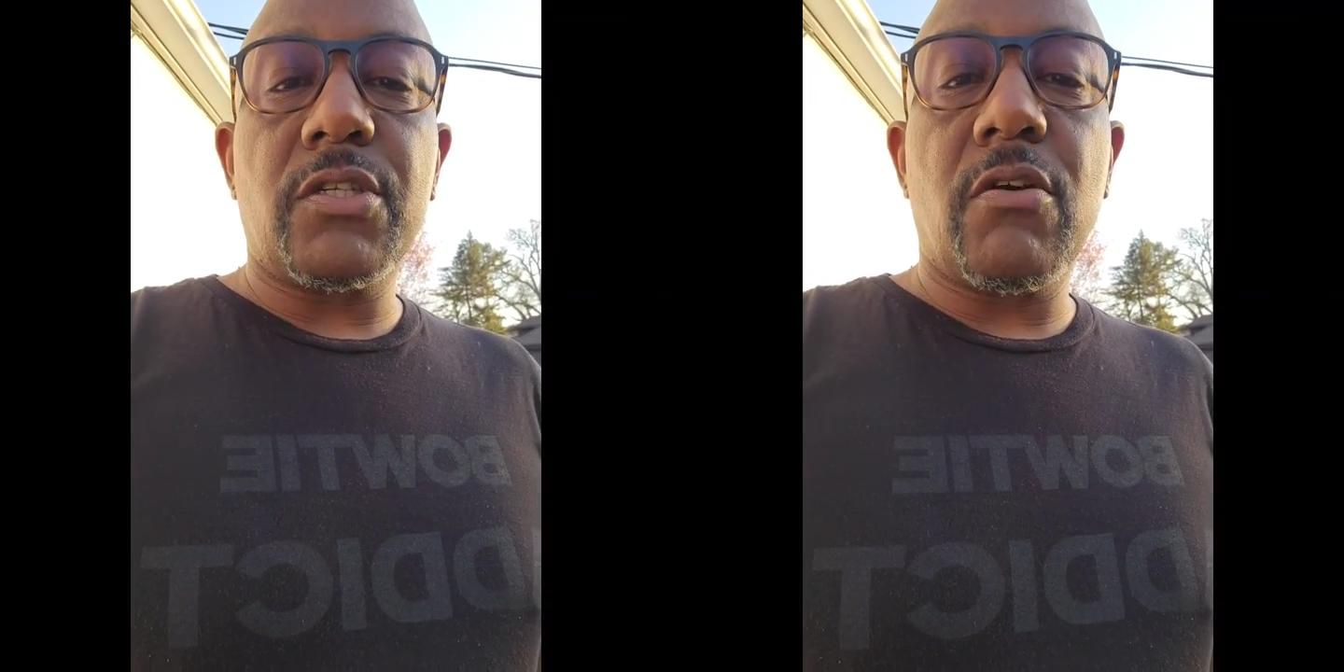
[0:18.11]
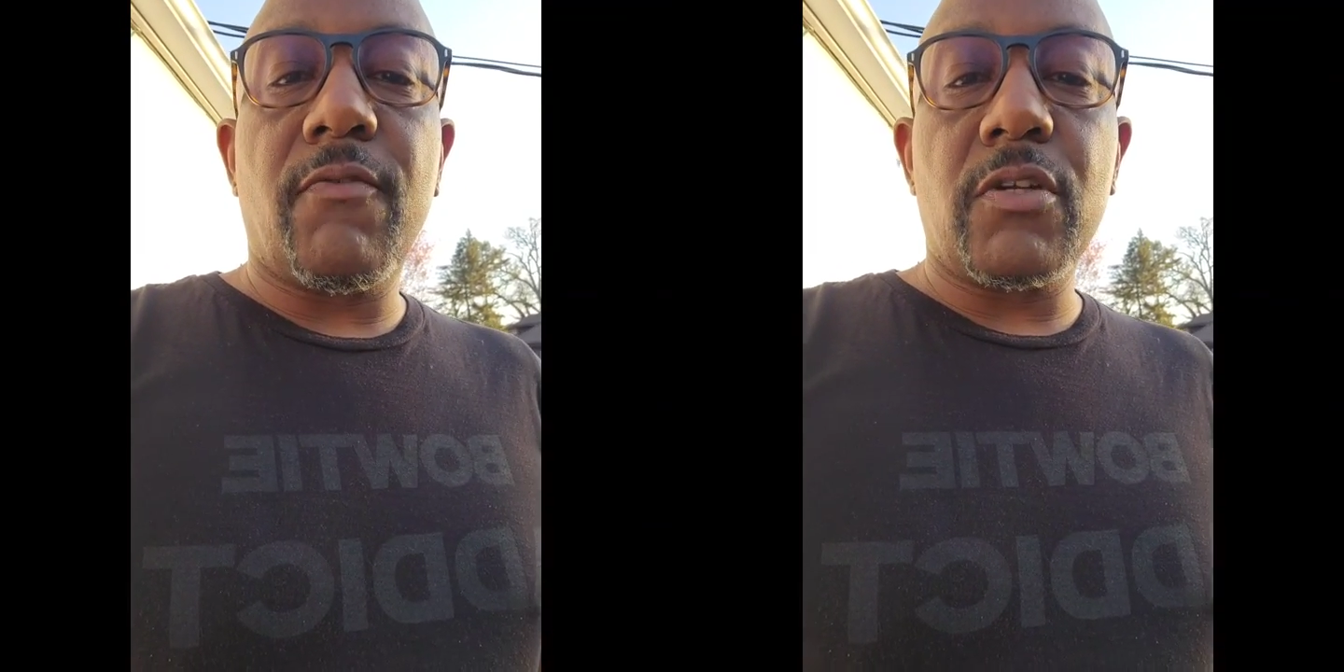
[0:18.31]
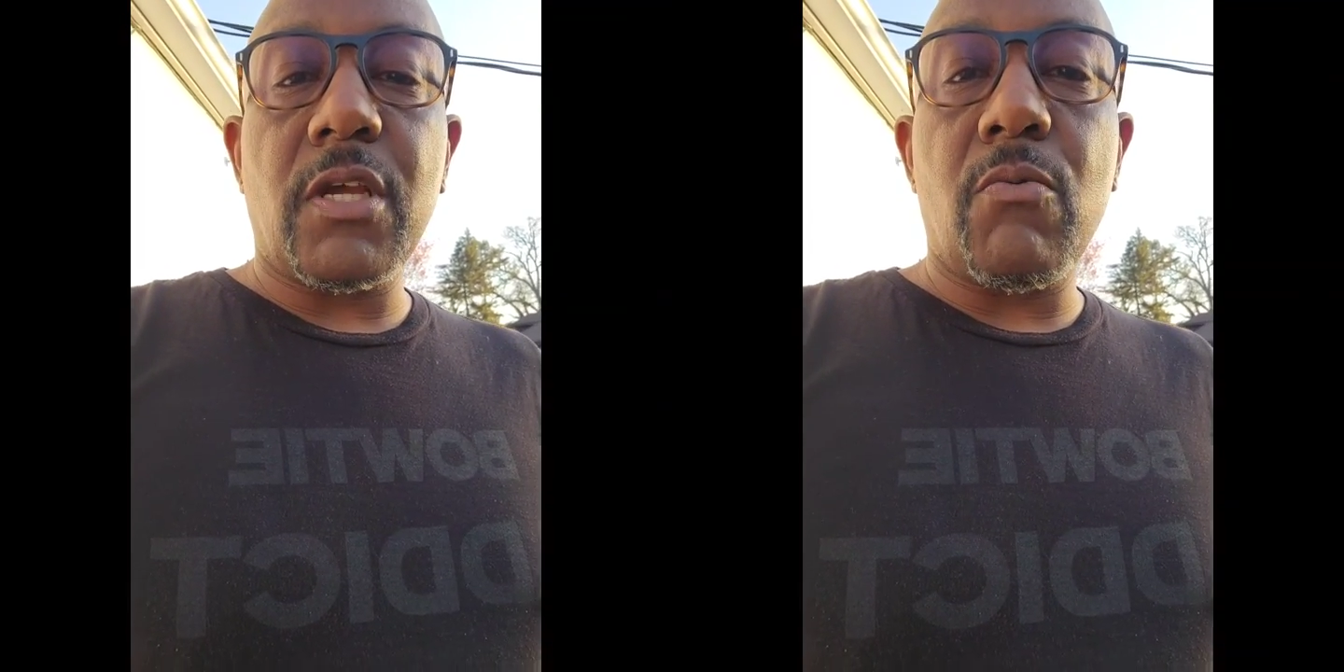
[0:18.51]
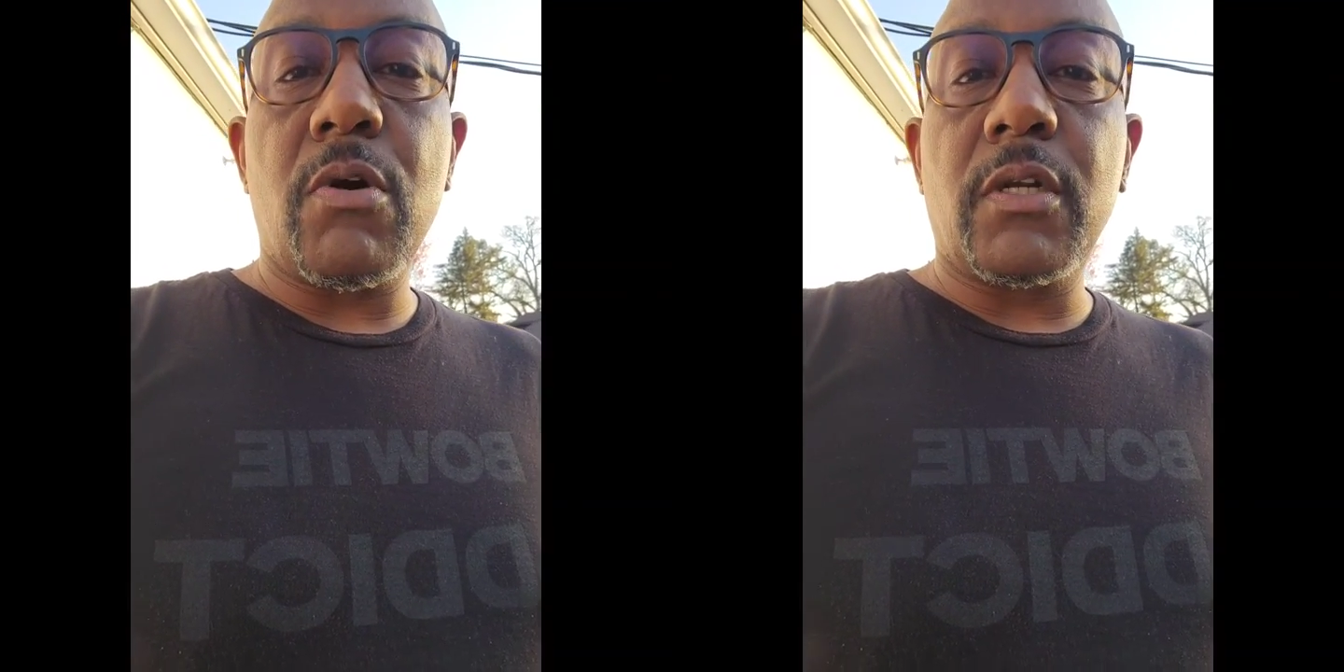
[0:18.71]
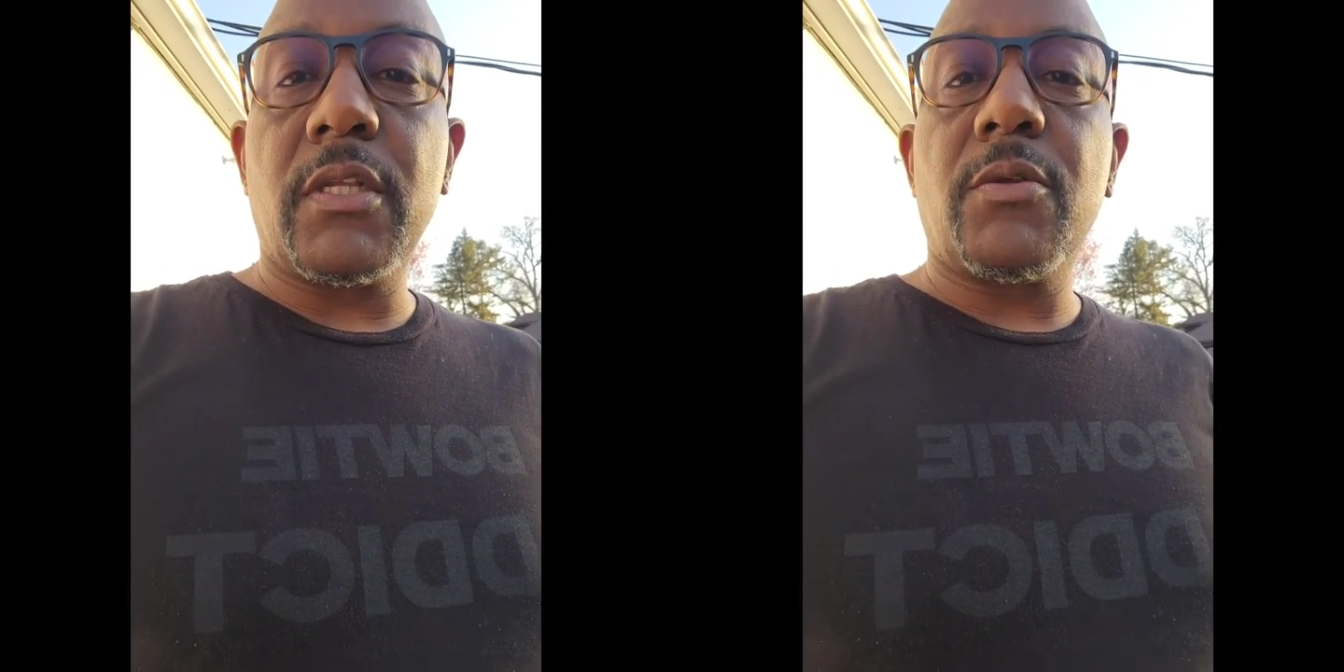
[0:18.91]
silver as I
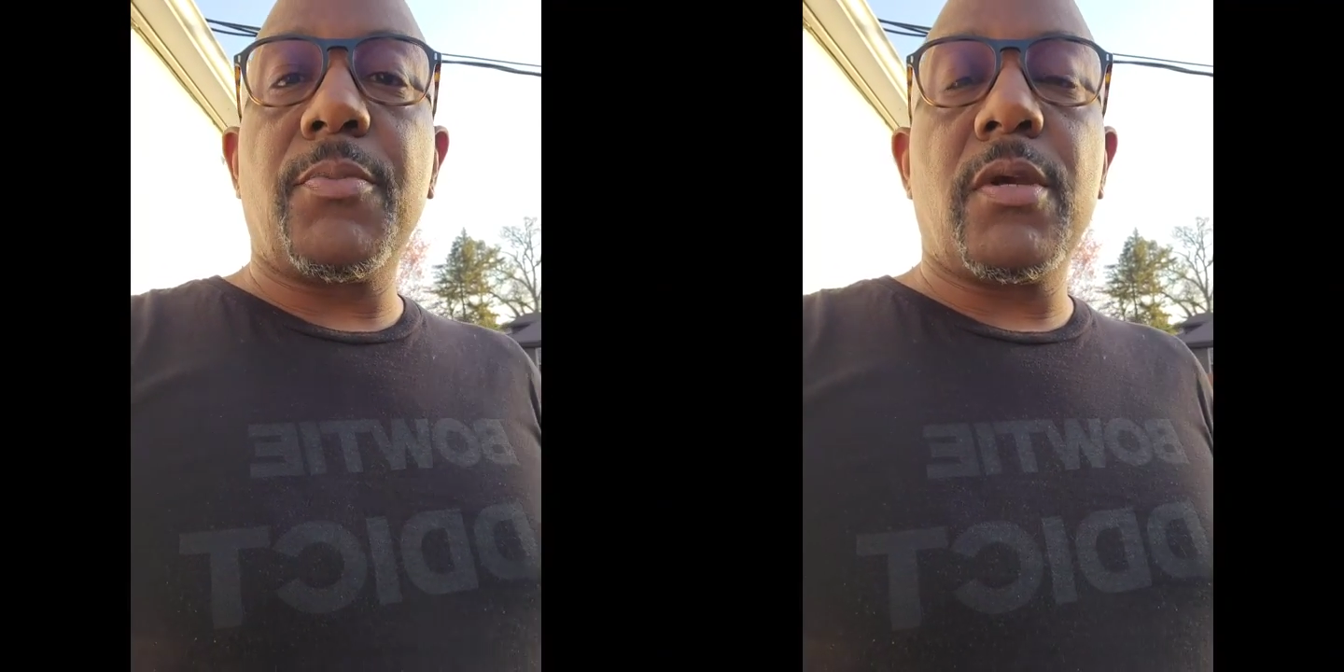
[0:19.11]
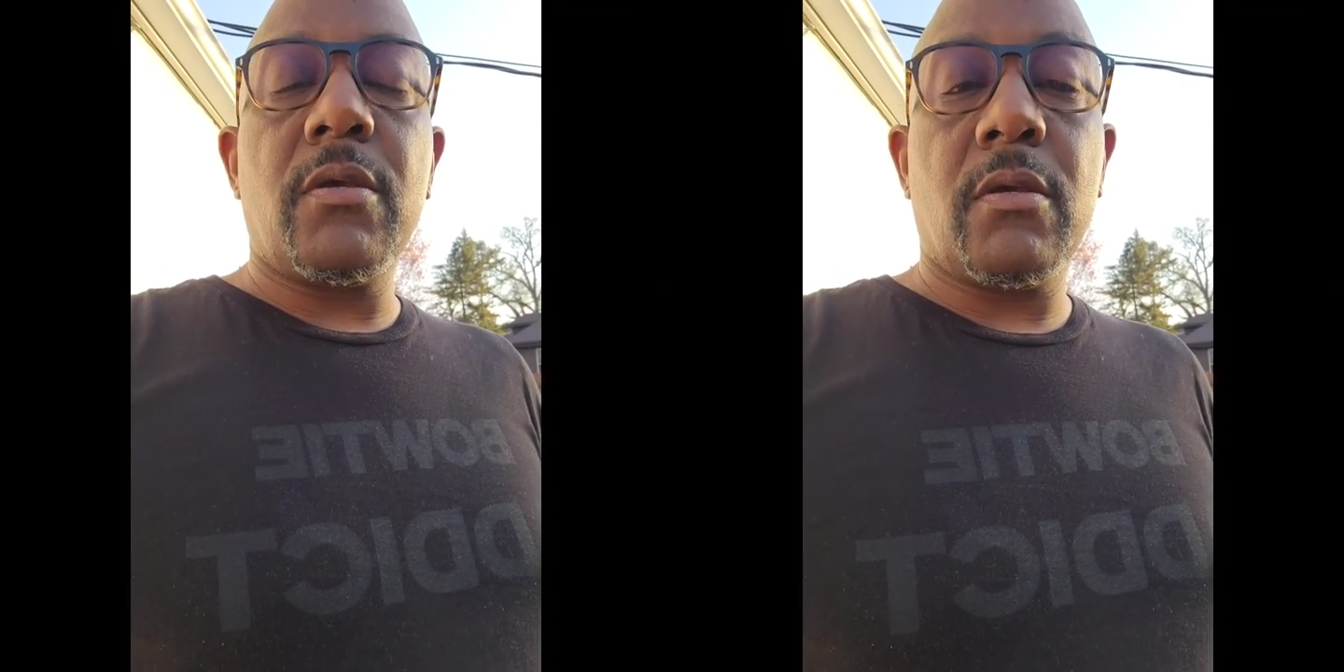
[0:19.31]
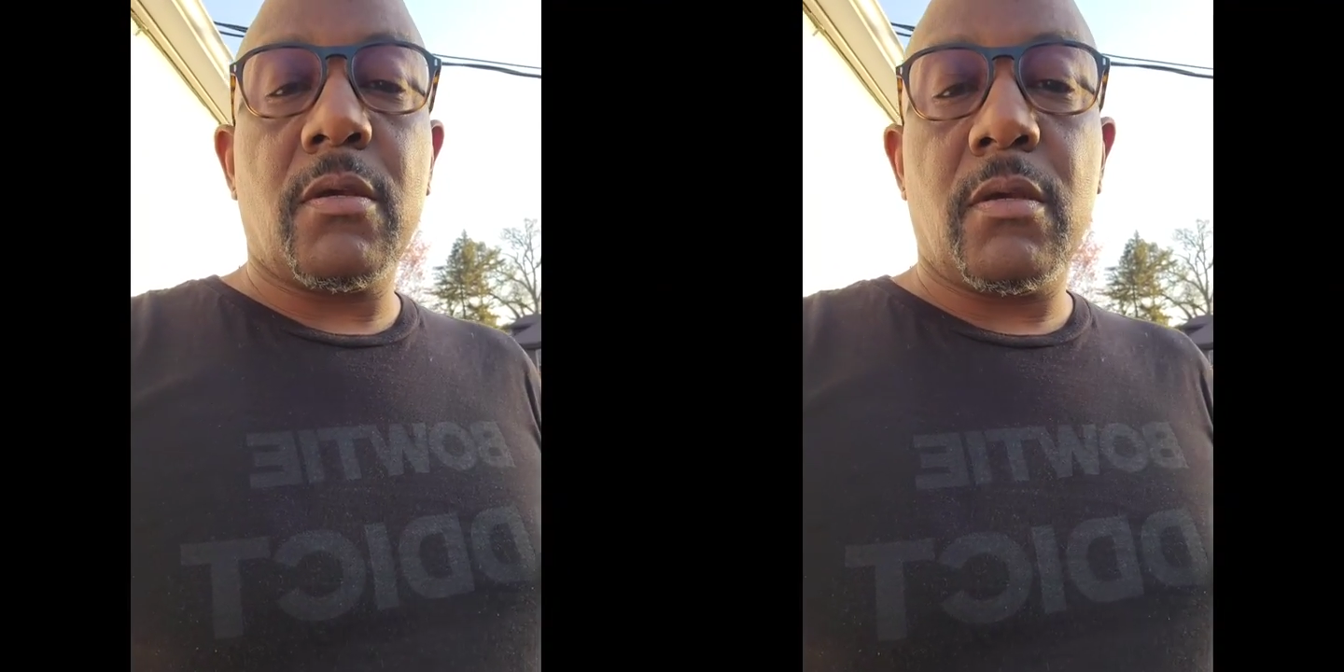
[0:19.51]
wanted it to be.